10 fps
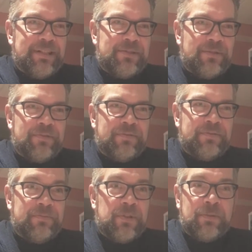sort of
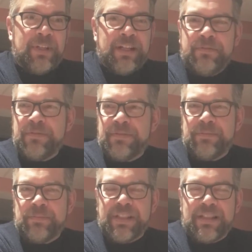view life,
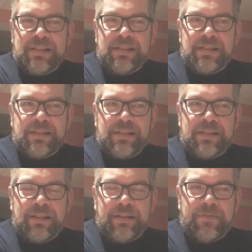because
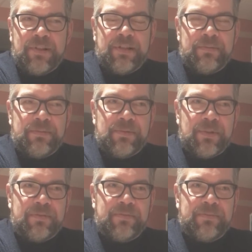I feel it
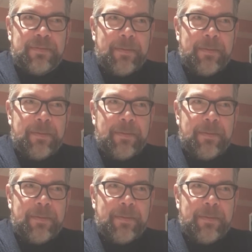sort of